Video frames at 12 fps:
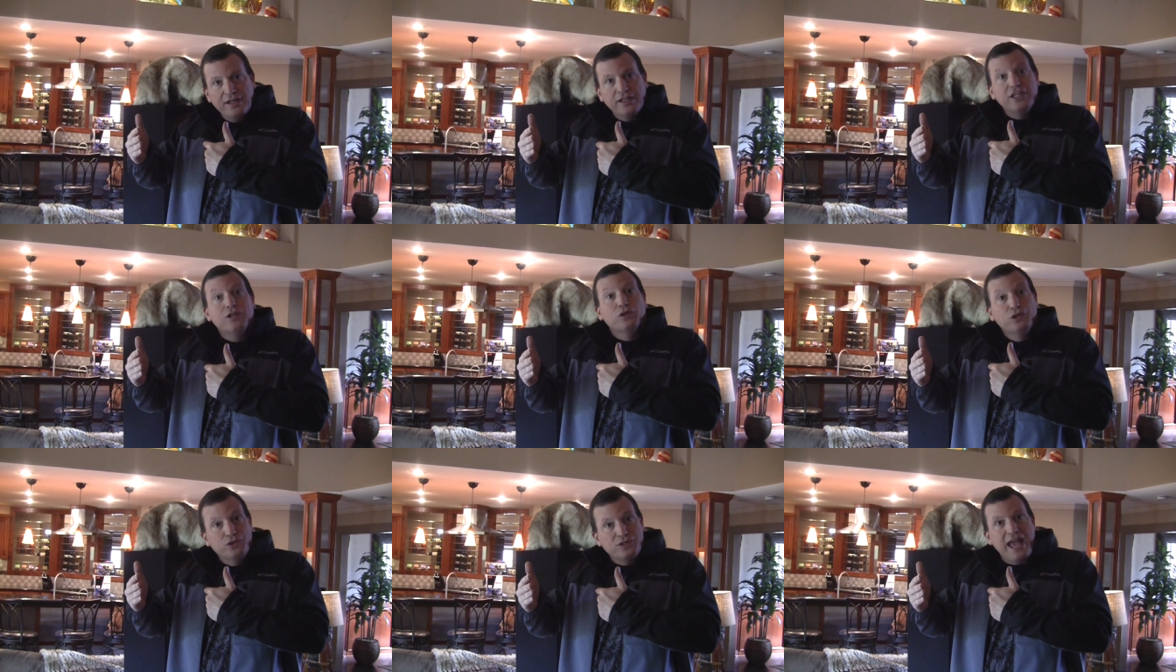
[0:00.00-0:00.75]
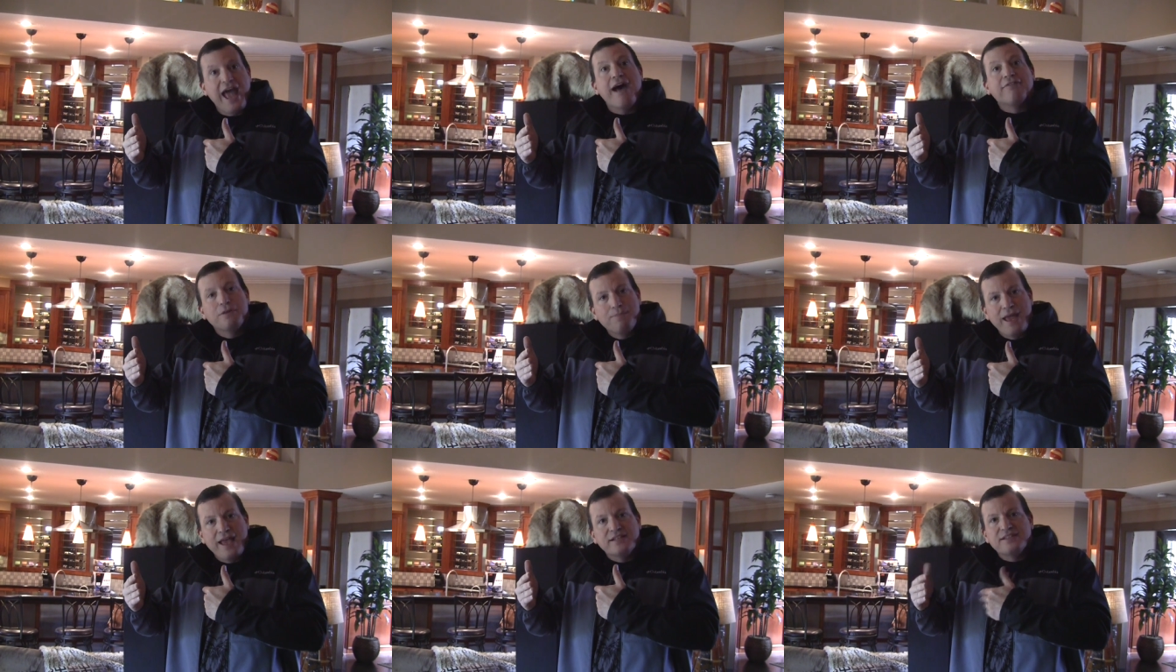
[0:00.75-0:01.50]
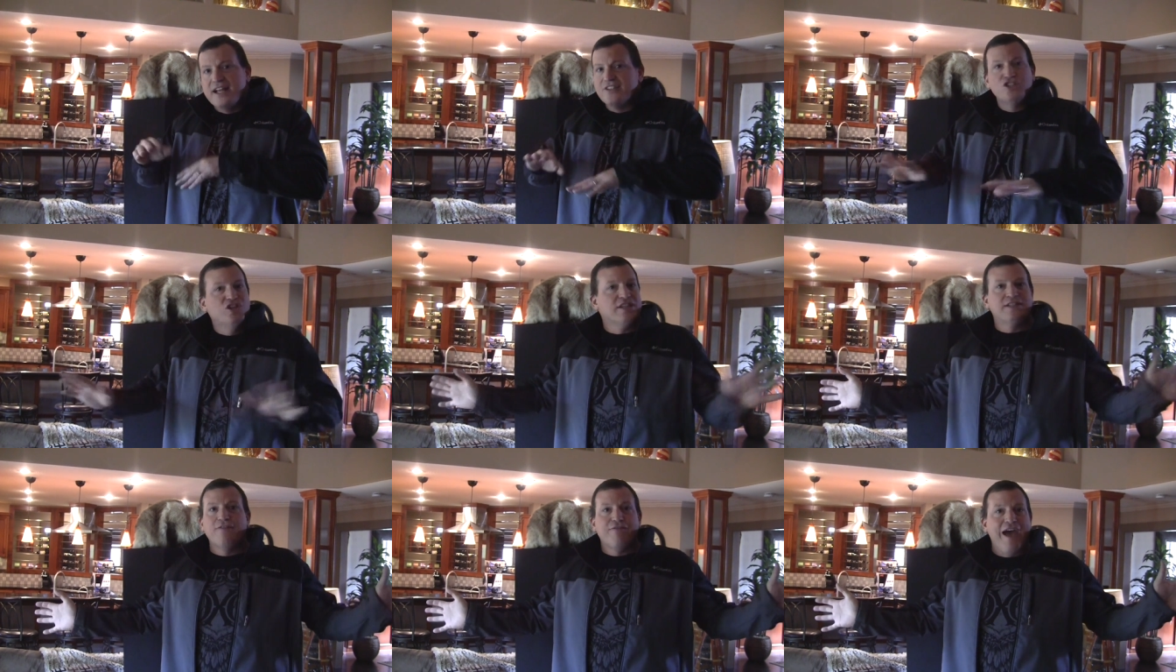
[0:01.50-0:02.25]
you lose half the bass. It's
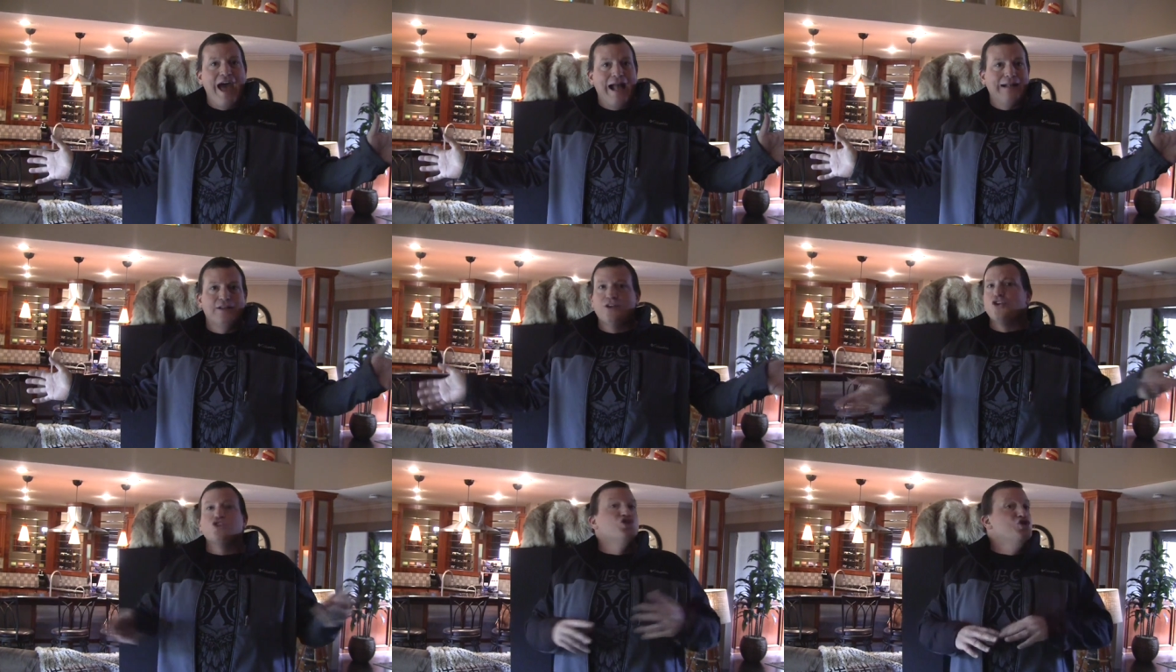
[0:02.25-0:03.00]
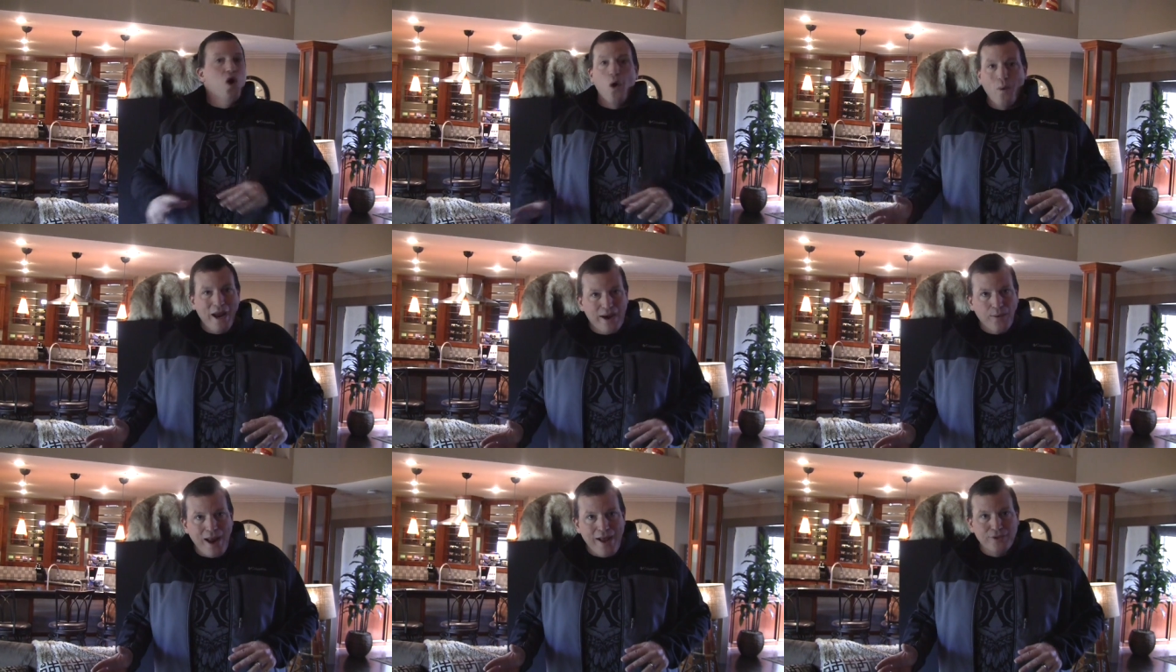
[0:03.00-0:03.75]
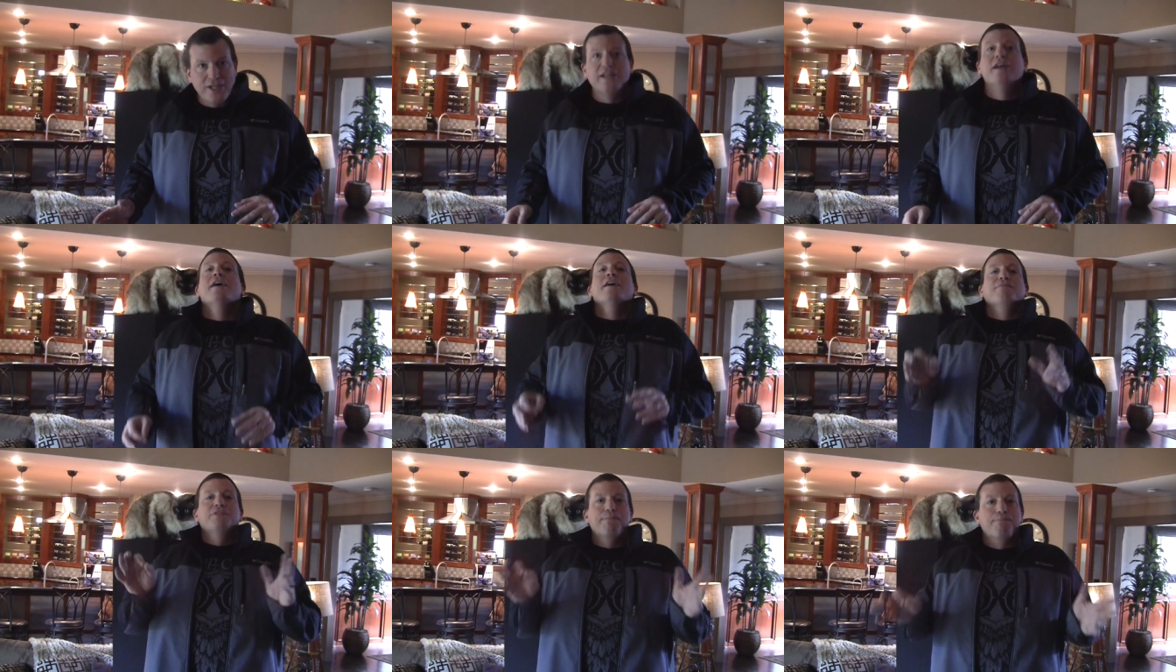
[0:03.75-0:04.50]
just a fact. There's no way around it.
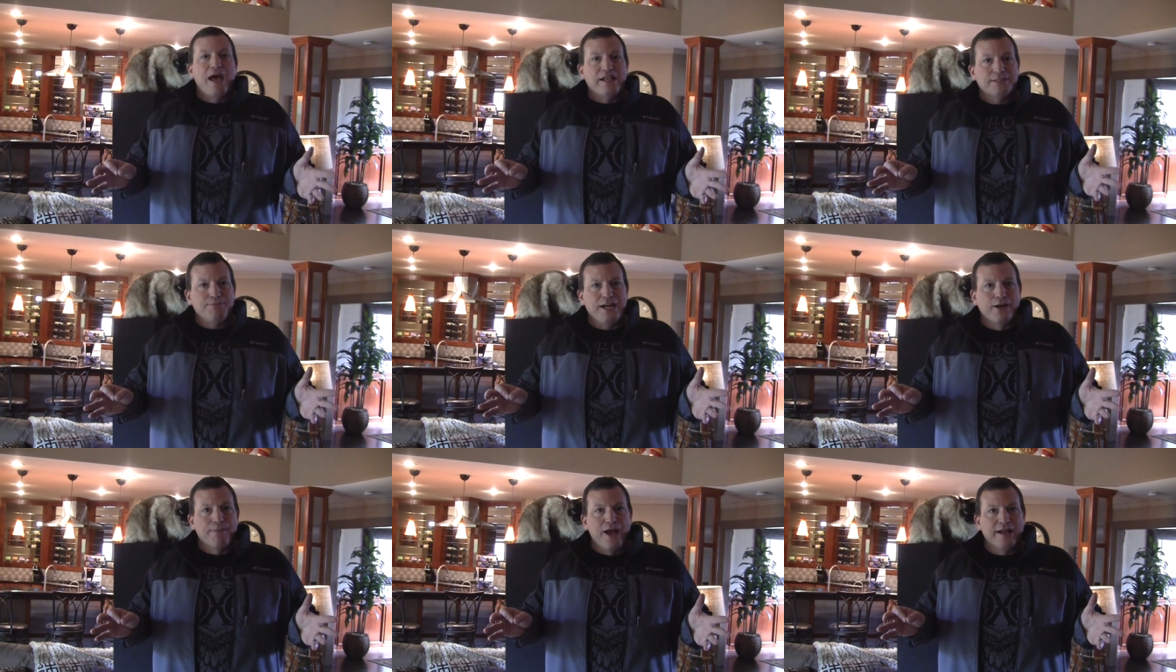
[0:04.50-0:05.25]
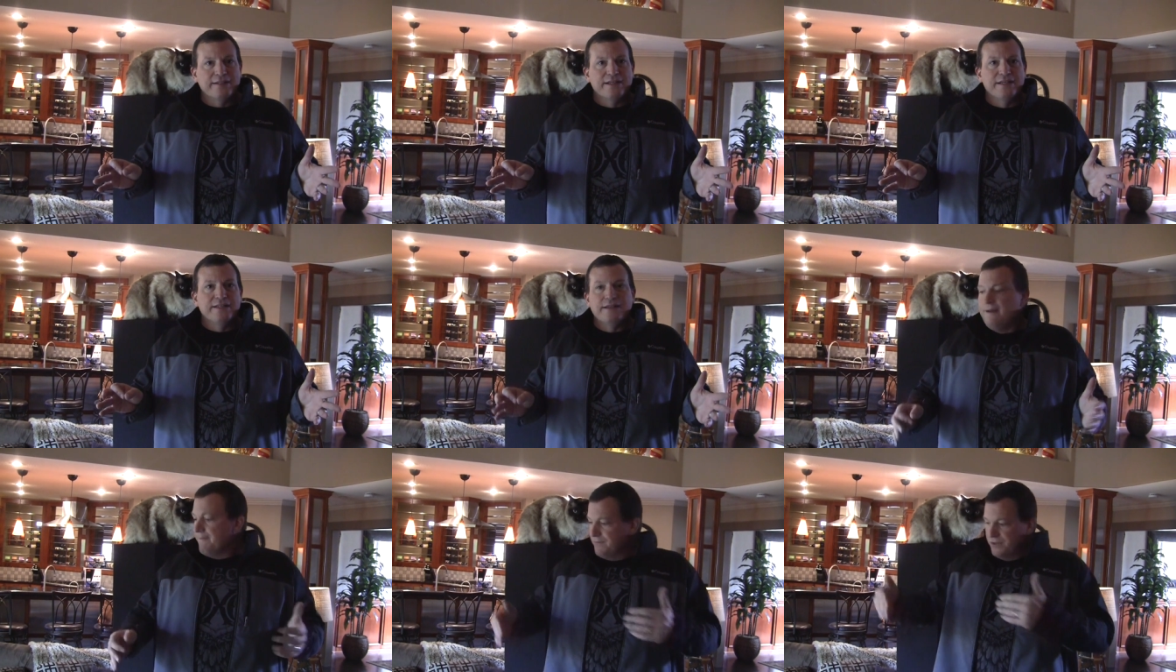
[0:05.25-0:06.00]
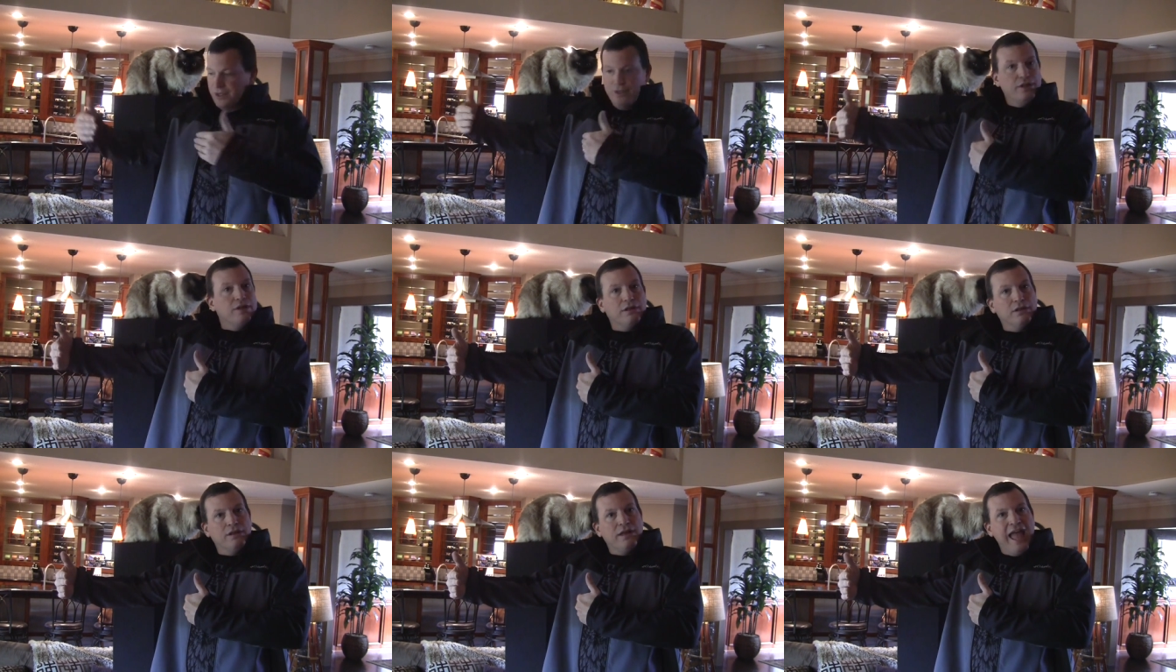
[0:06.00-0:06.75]
The best speaker boxes
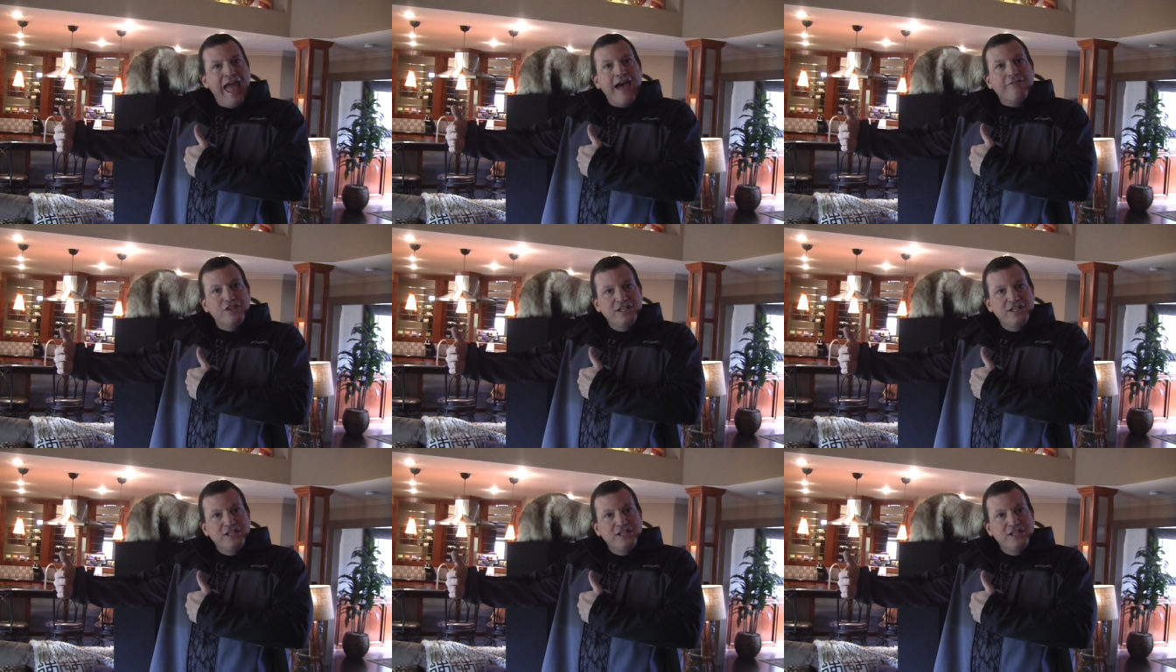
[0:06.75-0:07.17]
have the